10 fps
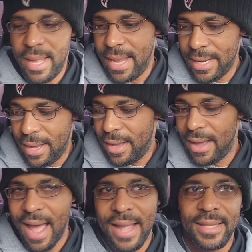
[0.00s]
And
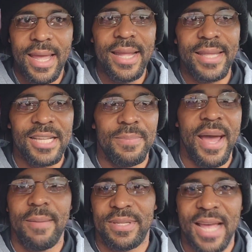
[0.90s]
I think that's
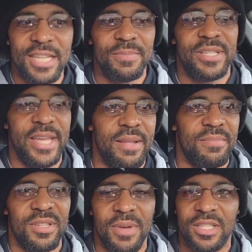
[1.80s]
about it. Besides some
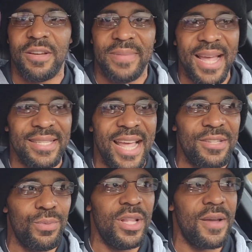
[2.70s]
tint, some other stuff,
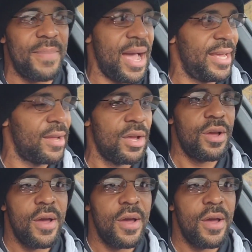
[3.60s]
that's really about it.